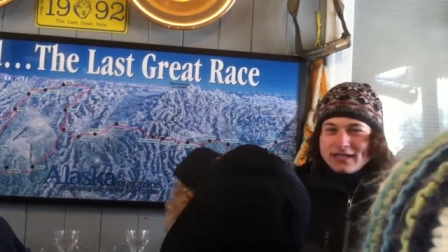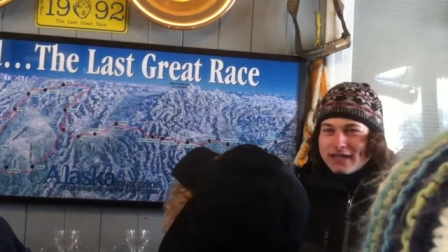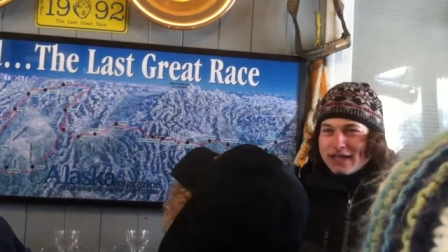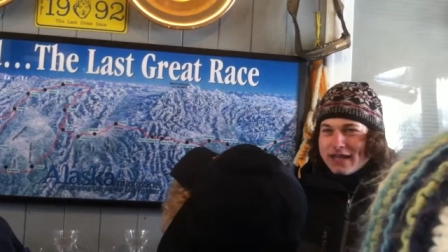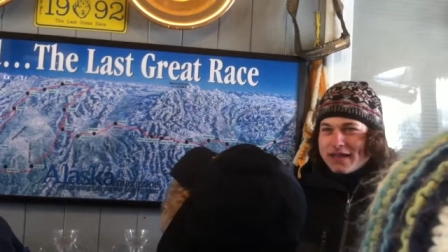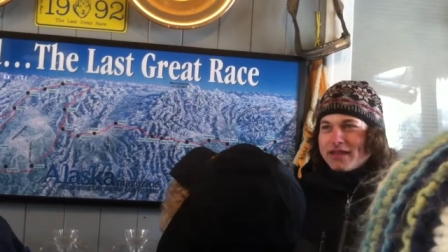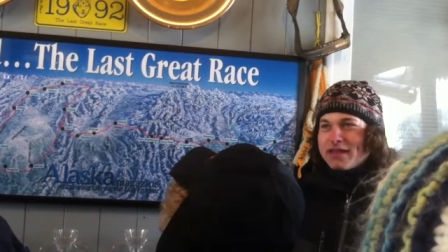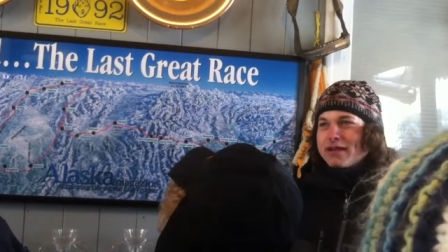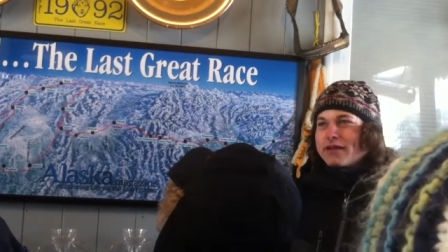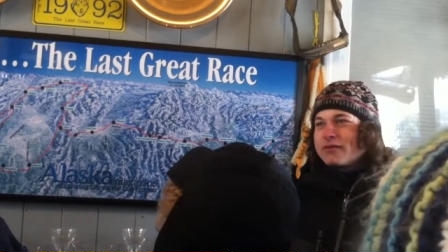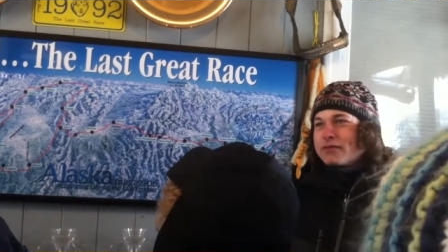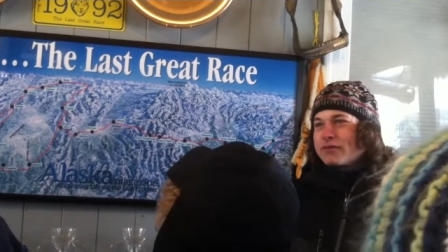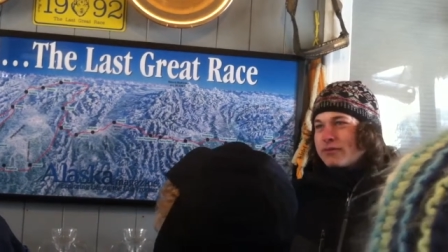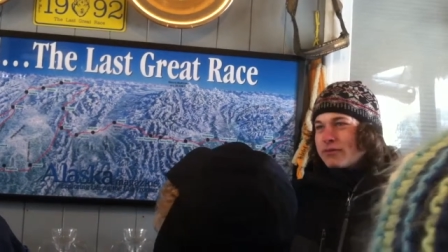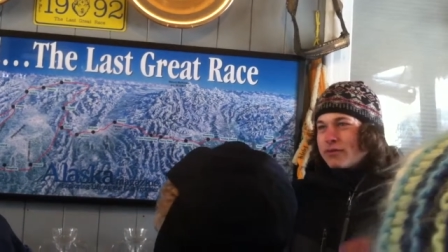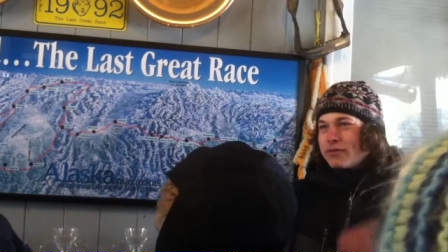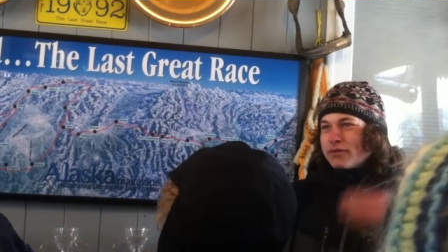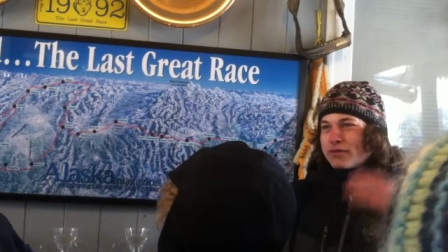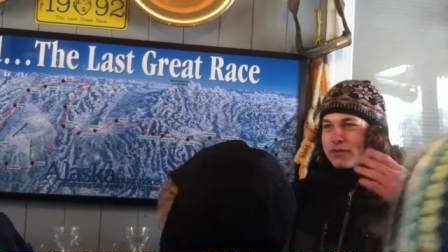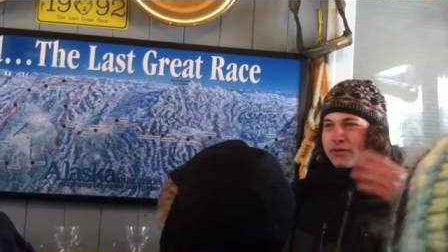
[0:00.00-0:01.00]
and then
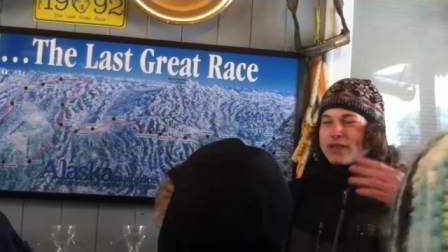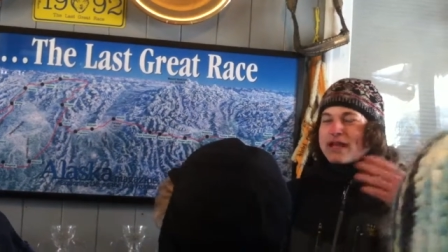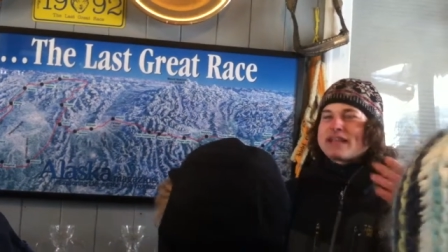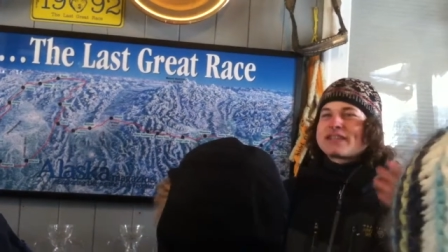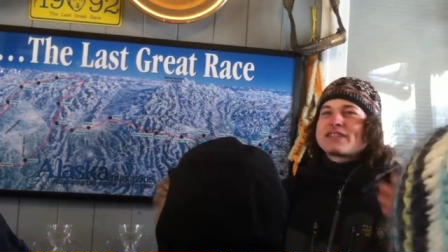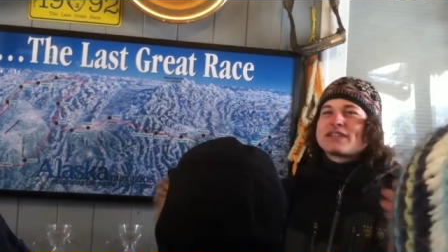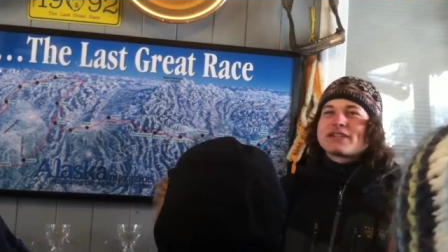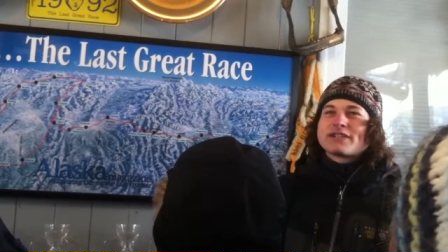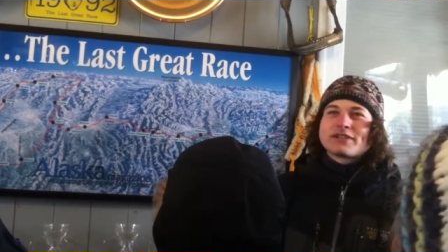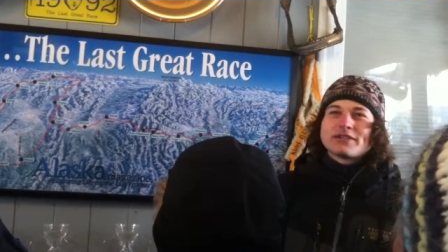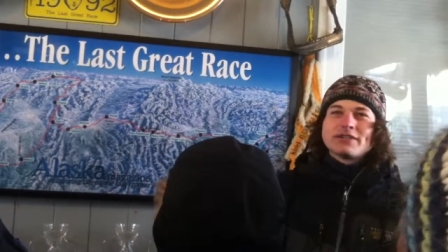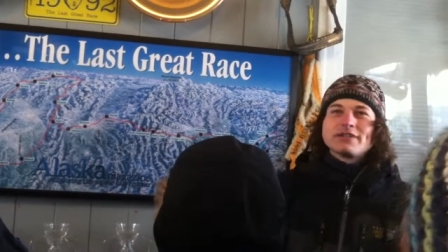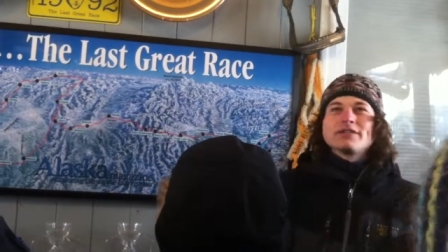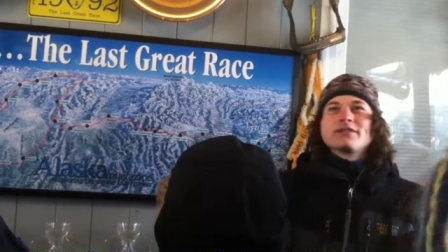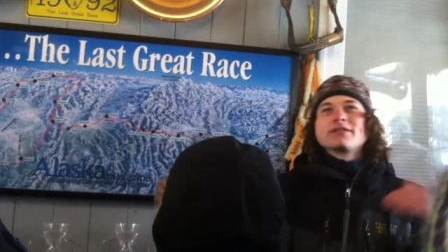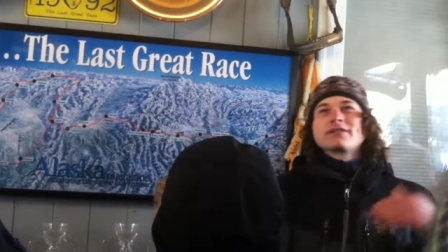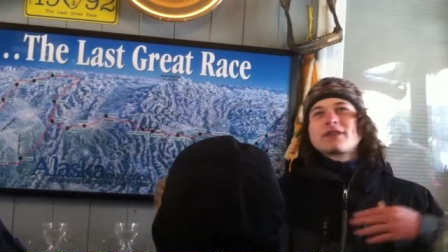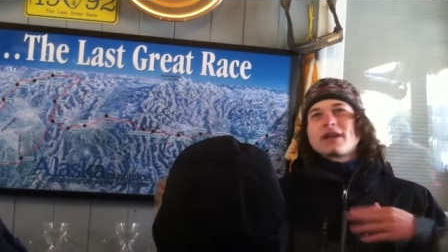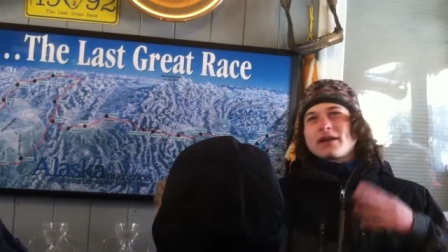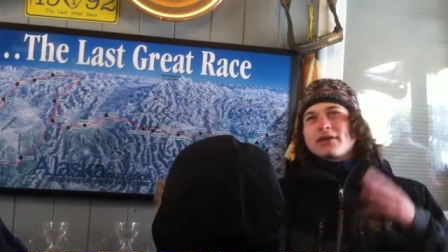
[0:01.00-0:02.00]
the last section
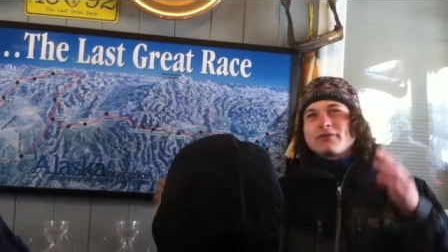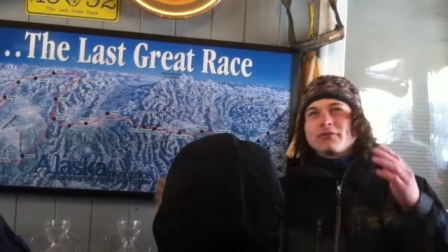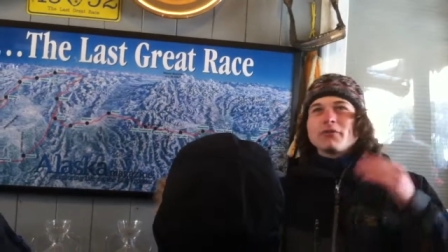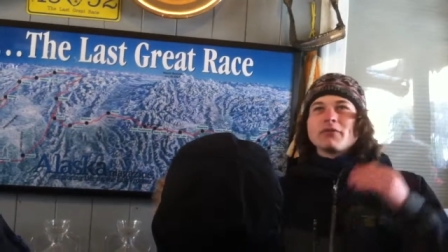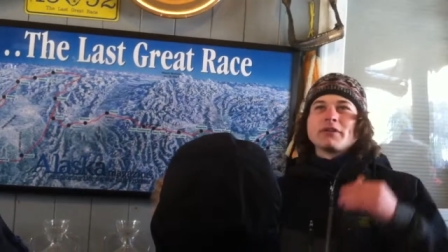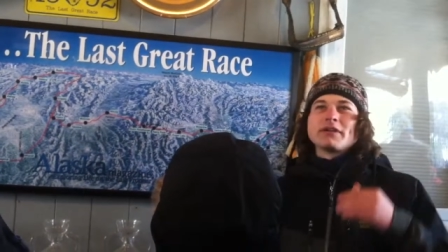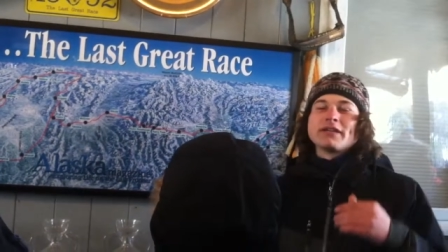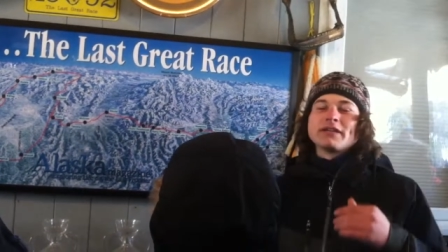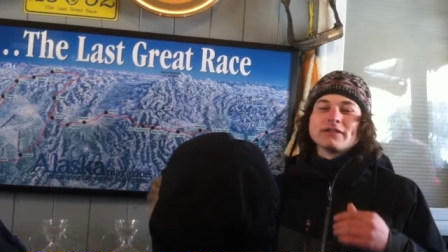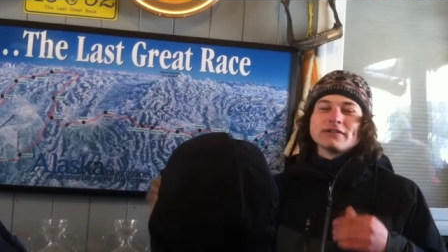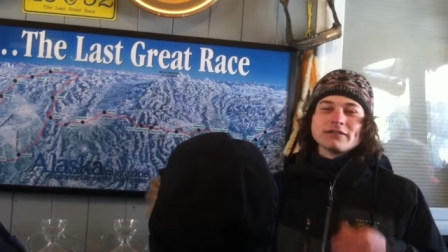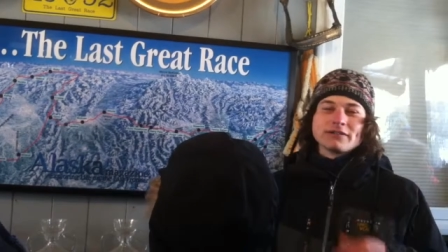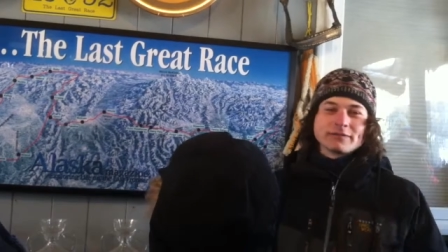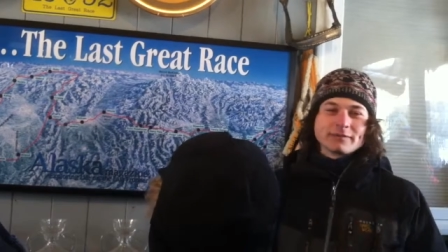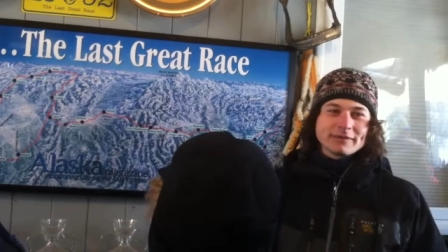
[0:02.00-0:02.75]
is kind of rolling hills.